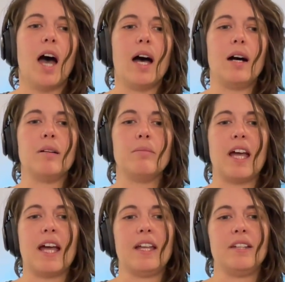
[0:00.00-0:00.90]
Um,
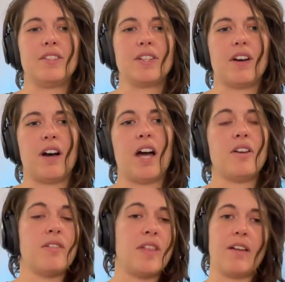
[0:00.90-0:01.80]
and uh, I
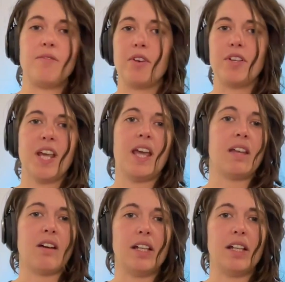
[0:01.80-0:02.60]
know that firsthand.